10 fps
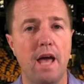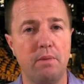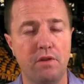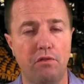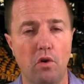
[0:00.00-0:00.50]

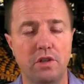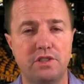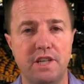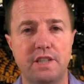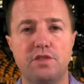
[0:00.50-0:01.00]
Miami at
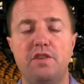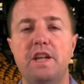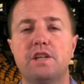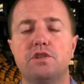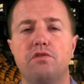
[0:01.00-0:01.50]
4-6,
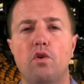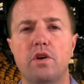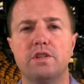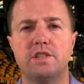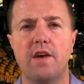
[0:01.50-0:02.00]
Phoenix at
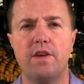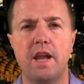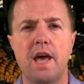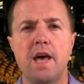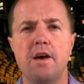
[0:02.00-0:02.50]
4-7.